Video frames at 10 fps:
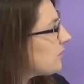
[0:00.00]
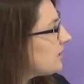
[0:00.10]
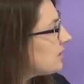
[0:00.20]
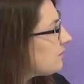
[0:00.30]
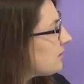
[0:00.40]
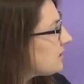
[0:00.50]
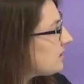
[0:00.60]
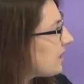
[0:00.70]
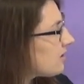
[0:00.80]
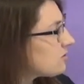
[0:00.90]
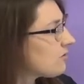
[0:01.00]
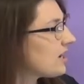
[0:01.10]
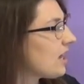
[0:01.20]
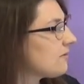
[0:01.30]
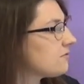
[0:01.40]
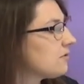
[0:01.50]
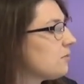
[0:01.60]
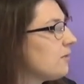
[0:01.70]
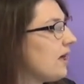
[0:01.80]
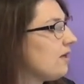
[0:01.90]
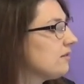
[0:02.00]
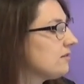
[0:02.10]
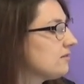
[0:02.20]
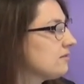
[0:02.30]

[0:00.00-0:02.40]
race up the stairs right after the bell?